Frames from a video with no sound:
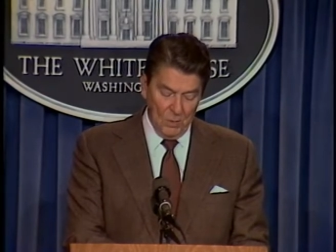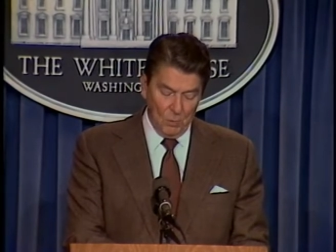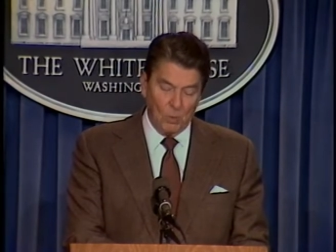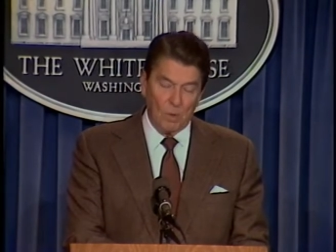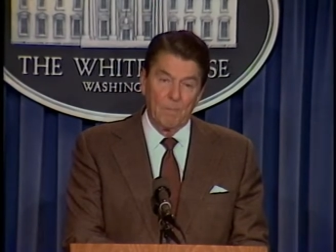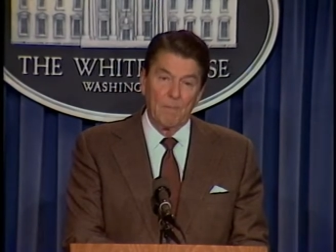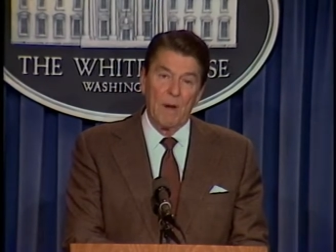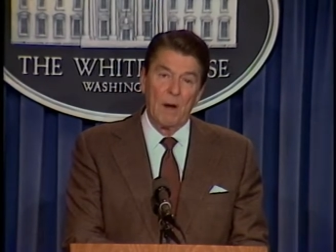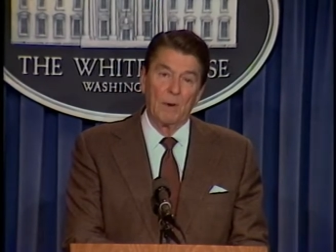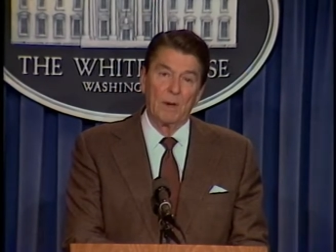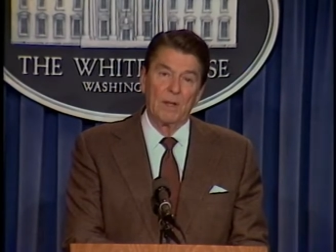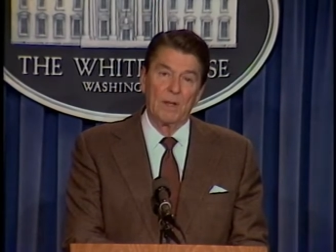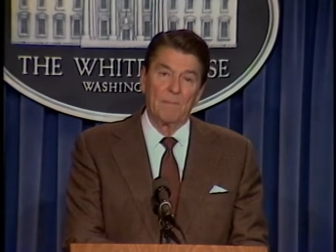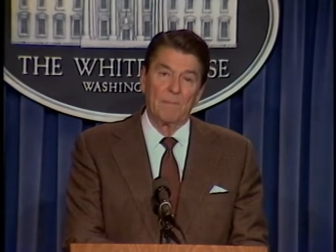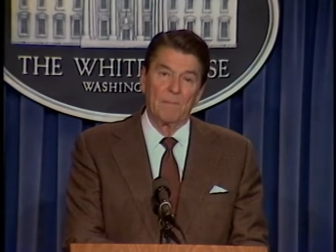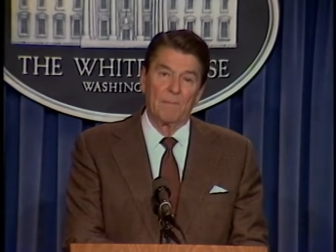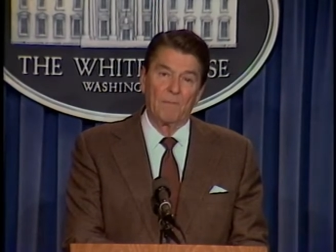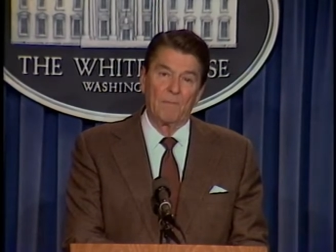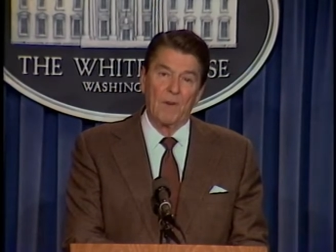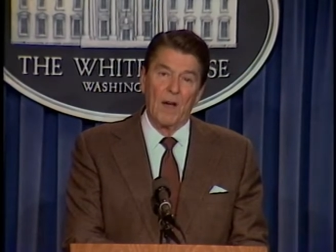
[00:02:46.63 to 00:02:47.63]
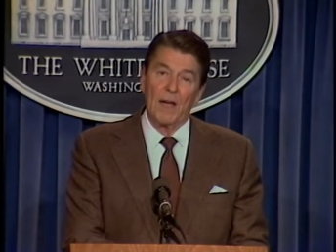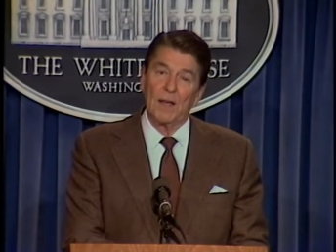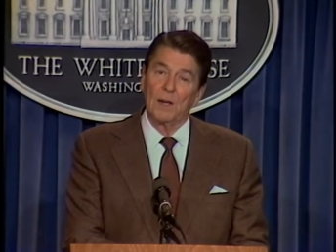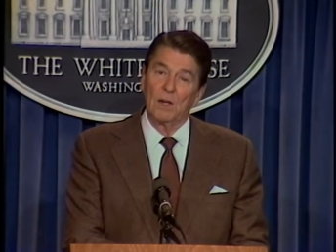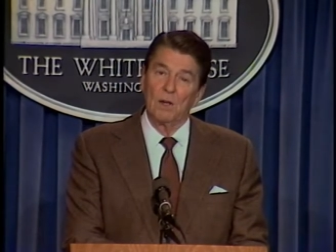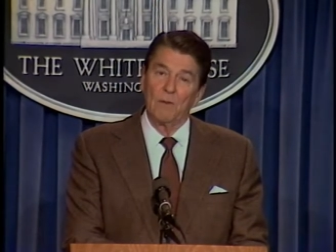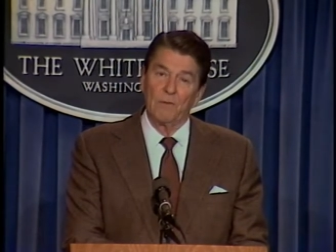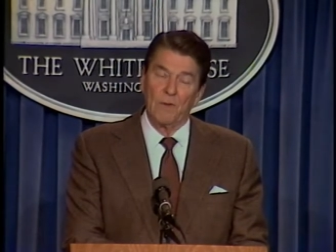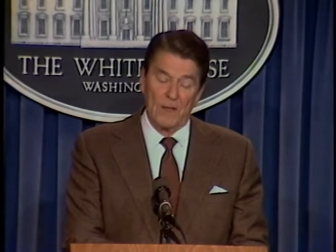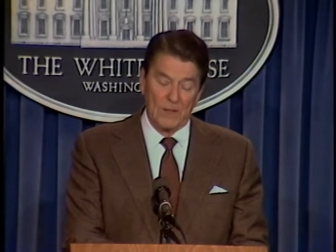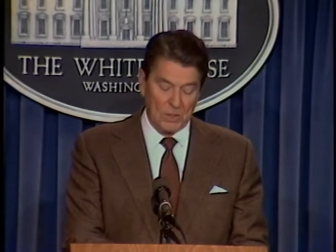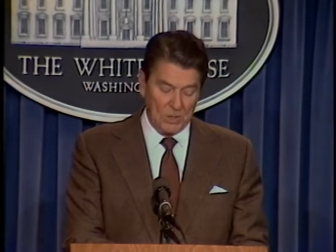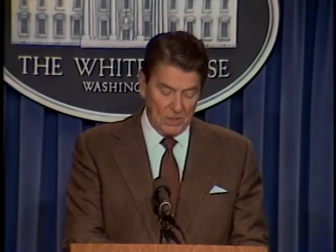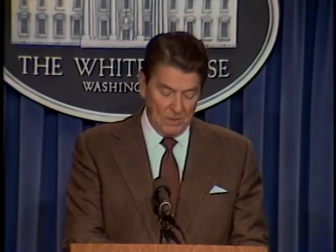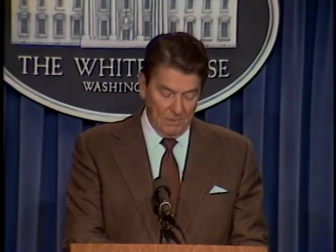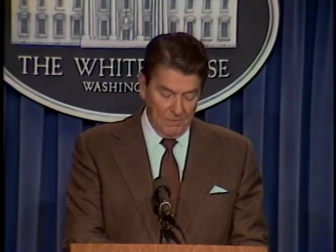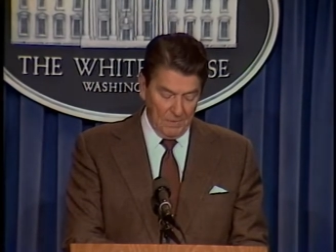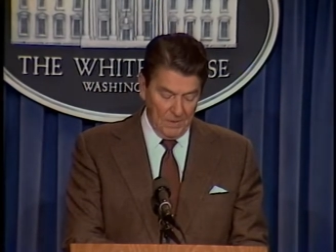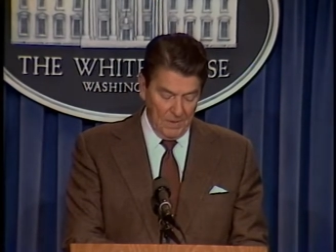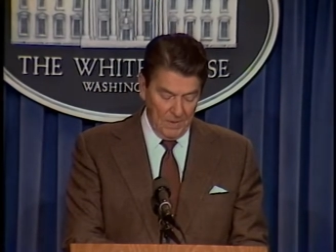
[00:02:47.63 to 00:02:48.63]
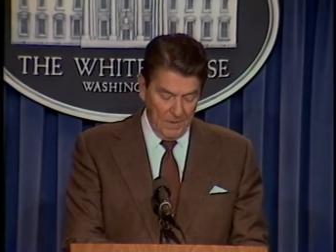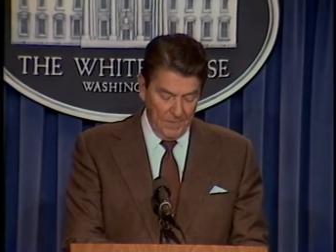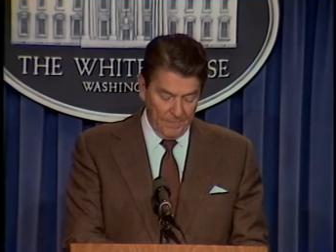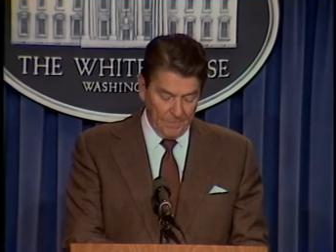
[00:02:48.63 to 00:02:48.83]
were mounting a final offensive,